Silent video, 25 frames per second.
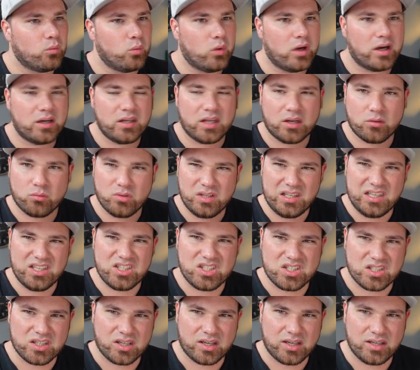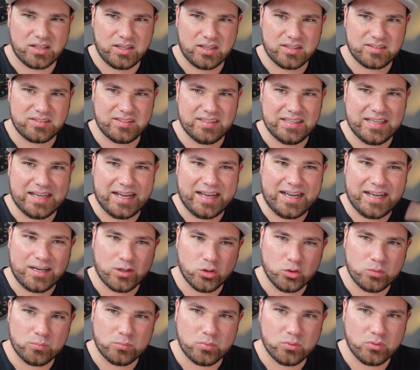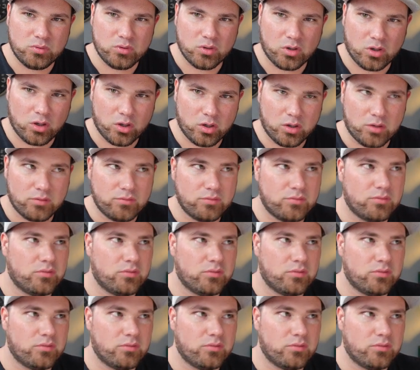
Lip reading: where they really shine is the output of